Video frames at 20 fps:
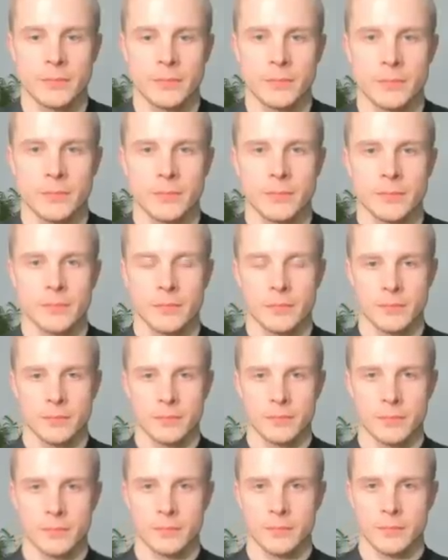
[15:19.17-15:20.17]

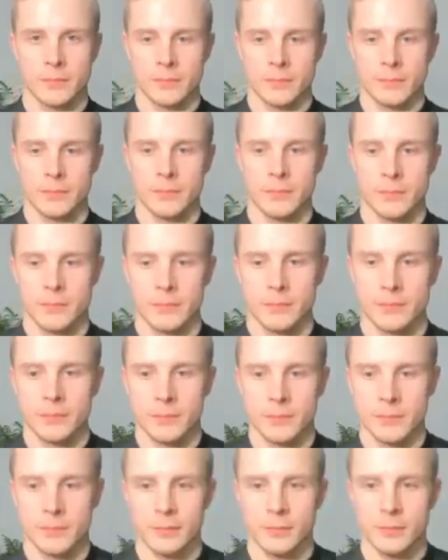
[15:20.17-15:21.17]

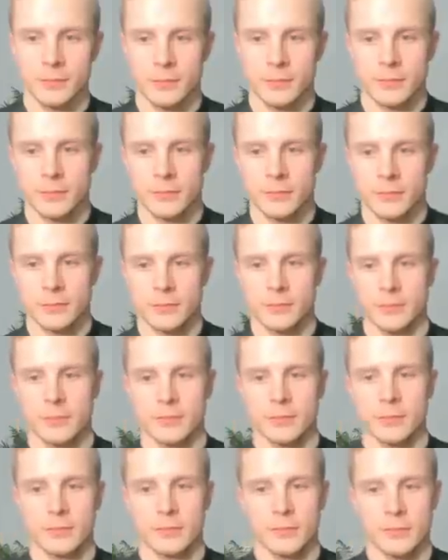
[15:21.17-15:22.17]

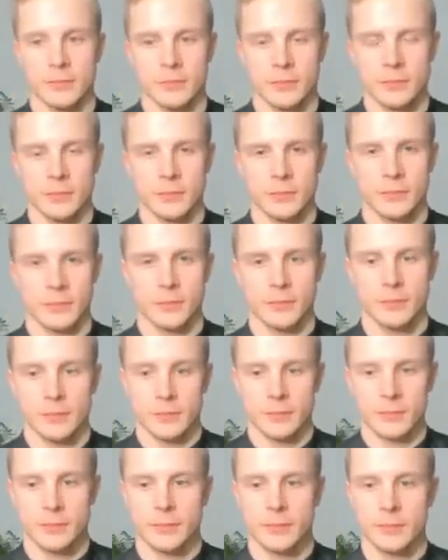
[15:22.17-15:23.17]

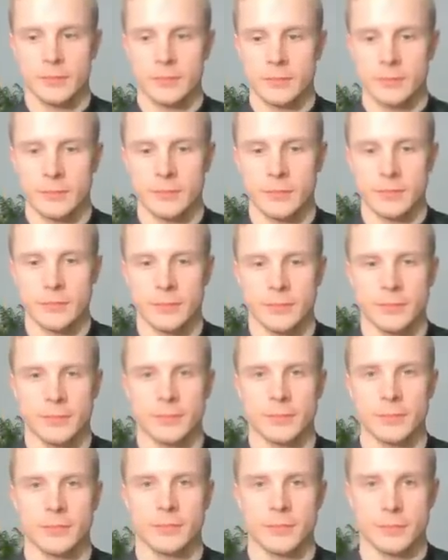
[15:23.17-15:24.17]

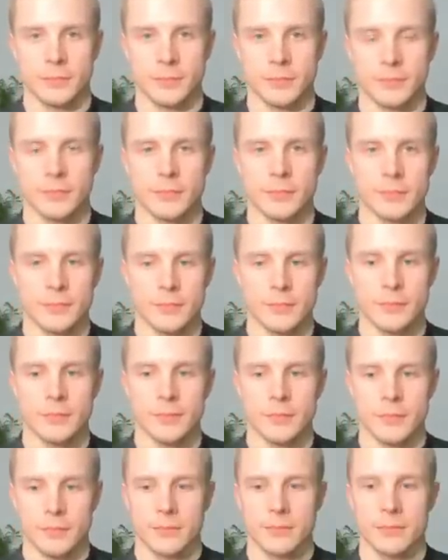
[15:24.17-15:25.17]

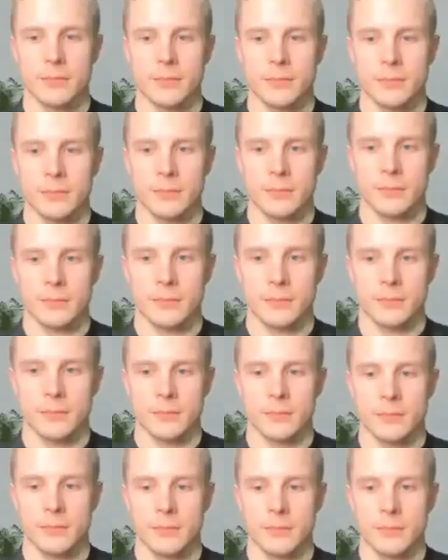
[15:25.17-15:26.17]

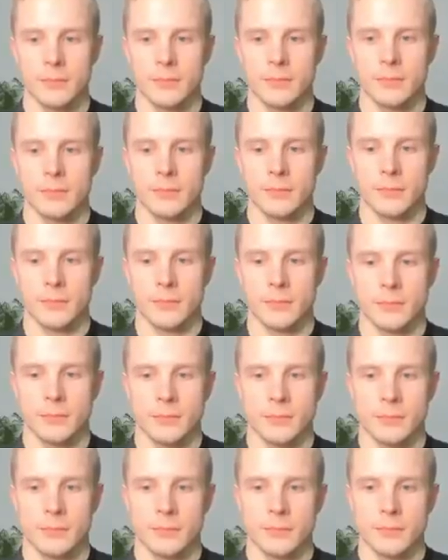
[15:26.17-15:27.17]
(not speaking)